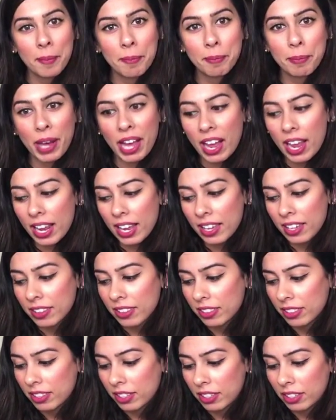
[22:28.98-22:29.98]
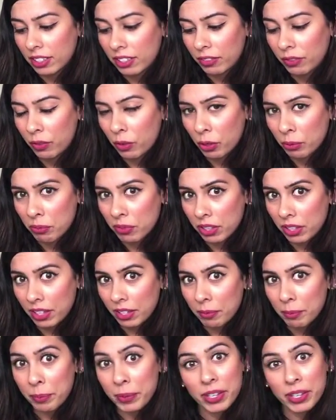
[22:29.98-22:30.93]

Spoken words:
by the formula,